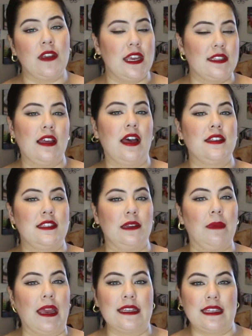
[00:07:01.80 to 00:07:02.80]
of ASOS
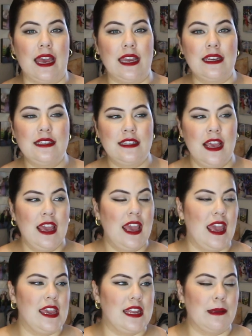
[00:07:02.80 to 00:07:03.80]
in my size,
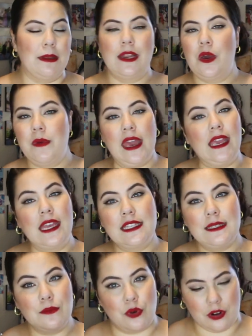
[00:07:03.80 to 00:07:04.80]
and I'm gonna go back and
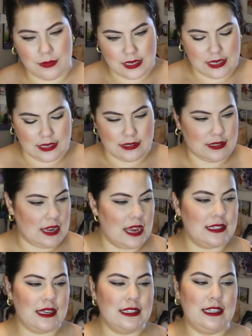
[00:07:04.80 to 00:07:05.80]
get some more because
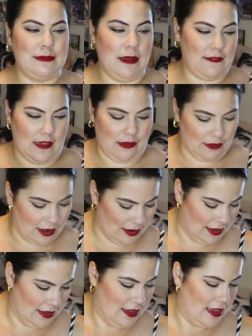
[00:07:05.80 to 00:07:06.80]
ASOS is my
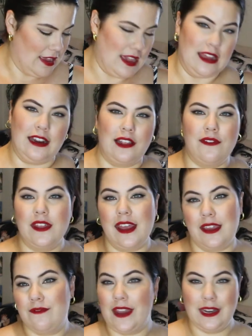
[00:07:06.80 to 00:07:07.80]
favorite, and I love that
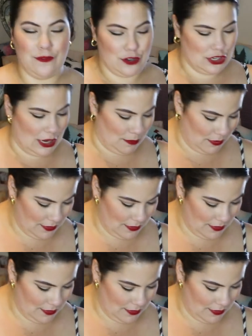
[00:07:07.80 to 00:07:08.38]
I can find it for cheap.